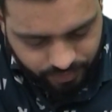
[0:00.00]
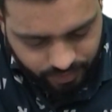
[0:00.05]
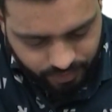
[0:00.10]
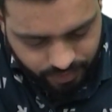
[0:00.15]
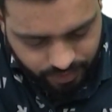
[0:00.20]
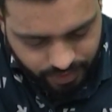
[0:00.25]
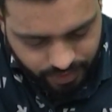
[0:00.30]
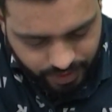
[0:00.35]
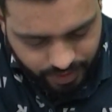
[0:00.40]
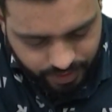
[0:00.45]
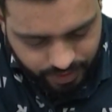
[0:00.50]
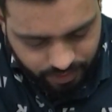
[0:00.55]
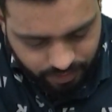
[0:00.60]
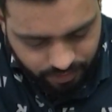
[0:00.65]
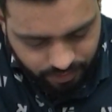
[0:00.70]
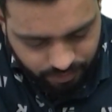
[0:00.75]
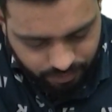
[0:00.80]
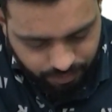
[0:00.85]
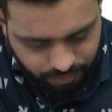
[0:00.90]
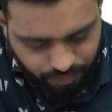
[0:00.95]
and
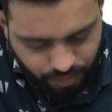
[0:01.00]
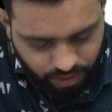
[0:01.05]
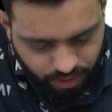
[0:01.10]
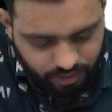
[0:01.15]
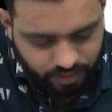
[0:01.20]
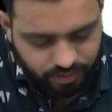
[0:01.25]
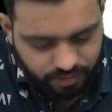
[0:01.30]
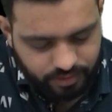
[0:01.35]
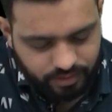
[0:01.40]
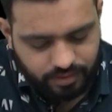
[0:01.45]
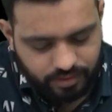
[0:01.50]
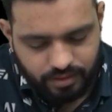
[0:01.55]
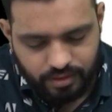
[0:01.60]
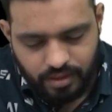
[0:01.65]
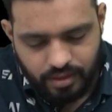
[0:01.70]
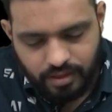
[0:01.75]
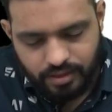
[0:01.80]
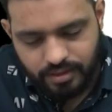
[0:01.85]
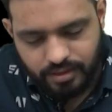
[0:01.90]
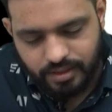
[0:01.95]
spot.
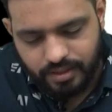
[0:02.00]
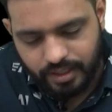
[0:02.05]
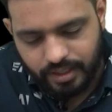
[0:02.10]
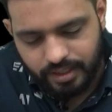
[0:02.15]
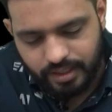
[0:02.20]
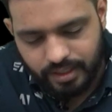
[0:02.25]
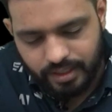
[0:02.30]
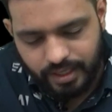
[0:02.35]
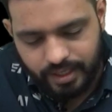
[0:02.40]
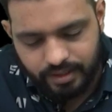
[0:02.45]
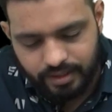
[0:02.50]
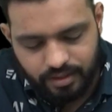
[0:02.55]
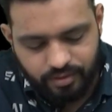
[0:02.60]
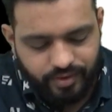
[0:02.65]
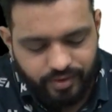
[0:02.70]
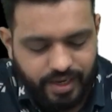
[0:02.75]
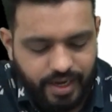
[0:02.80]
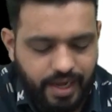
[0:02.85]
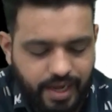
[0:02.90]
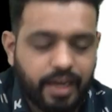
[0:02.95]
Just underline the
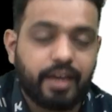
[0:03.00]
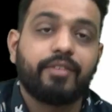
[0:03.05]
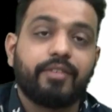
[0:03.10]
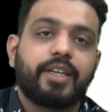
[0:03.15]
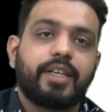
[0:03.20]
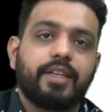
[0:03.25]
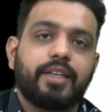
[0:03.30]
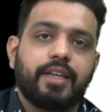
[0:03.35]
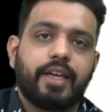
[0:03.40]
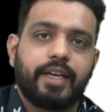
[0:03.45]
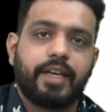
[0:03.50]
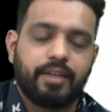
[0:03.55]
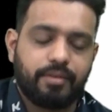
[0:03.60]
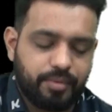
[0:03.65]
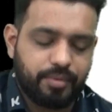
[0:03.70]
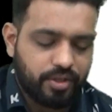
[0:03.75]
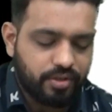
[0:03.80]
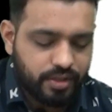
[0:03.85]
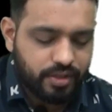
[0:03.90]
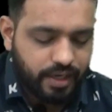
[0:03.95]
way I have underlined,
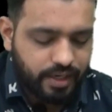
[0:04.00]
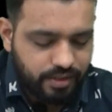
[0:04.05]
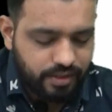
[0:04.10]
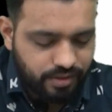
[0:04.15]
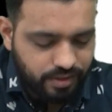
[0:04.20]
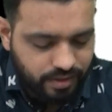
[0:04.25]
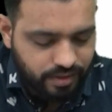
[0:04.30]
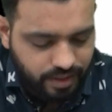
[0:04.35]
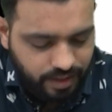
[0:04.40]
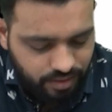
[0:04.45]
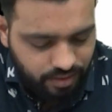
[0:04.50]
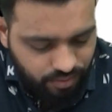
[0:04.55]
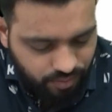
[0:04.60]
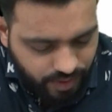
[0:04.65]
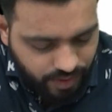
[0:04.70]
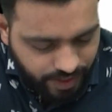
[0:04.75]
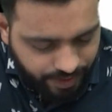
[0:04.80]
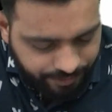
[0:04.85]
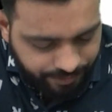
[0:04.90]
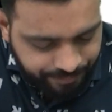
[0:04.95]
because I'll tell you
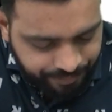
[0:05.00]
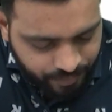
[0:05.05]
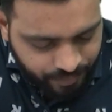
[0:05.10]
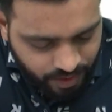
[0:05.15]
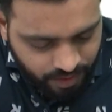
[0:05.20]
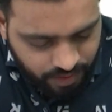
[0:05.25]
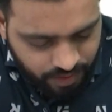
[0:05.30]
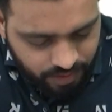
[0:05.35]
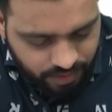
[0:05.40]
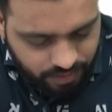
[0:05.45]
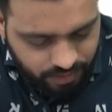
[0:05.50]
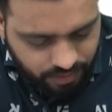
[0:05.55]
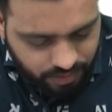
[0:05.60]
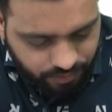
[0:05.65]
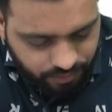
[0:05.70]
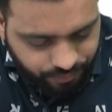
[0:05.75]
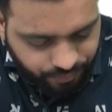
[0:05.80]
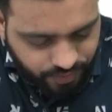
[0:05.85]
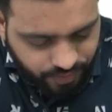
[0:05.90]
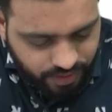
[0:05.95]
why. The
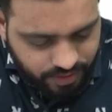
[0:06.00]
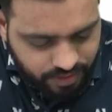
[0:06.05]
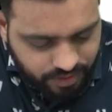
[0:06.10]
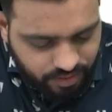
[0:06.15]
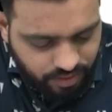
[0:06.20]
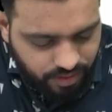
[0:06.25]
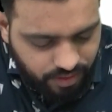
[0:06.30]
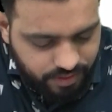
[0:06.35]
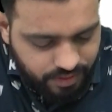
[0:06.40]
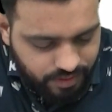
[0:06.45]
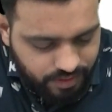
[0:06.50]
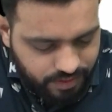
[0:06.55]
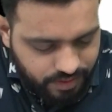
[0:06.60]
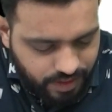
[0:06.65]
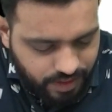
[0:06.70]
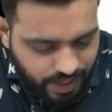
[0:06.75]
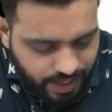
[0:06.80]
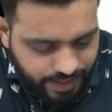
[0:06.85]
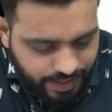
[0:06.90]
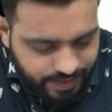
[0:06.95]
first cause is
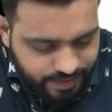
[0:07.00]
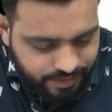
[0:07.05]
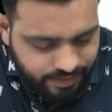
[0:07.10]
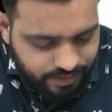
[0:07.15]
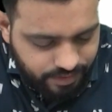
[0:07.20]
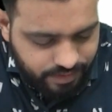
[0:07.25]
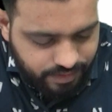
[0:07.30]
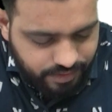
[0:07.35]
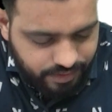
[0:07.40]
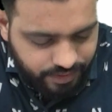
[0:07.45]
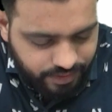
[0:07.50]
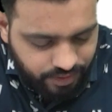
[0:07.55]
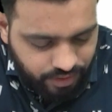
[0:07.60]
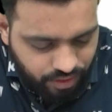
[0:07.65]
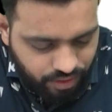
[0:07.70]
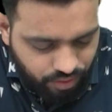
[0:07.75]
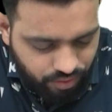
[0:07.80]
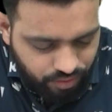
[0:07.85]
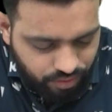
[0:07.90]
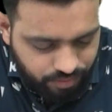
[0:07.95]
ice
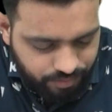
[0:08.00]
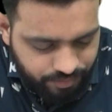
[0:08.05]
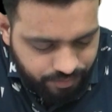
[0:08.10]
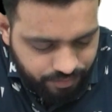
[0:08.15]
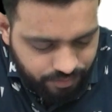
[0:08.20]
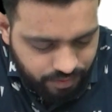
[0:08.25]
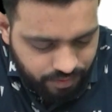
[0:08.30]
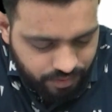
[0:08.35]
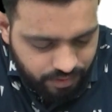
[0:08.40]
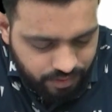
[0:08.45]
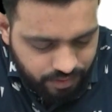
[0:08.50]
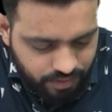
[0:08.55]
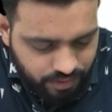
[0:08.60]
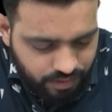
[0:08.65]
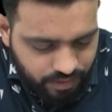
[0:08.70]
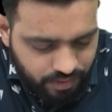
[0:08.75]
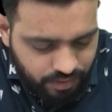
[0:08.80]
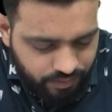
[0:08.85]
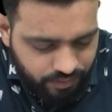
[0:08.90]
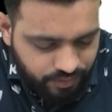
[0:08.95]
syndrome,
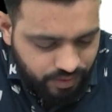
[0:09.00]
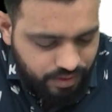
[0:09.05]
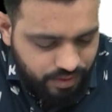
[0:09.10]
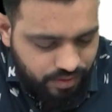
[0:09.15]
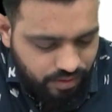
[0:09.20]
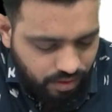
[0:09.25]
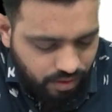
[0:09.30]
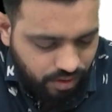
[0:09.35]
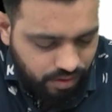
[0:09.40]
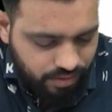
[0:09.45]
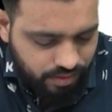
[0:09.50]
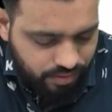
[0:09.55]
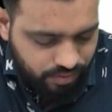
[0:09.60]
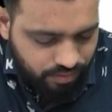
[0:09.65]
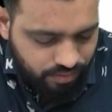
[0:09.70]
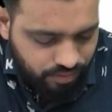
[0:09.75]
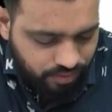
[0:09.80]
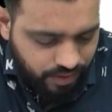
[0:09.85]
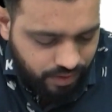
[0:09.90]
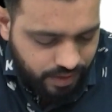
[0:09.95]
which is also
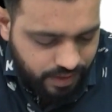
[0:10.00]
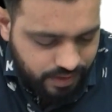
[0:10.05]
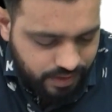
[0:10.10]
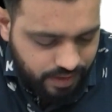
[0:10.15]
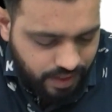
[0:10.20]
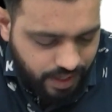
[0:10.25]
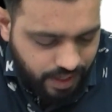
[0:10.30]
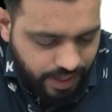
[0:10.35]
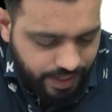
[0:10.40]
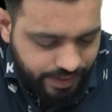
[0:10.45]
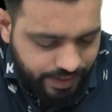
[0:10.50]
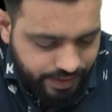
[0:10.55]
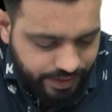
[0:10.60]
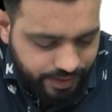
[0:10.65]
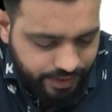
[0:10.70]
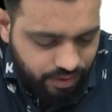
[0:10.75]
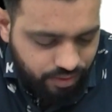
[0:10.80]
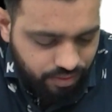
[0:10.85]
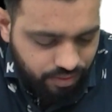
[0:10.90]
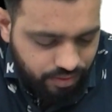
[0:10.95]
known as
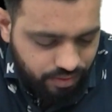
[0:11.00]
iridocorneal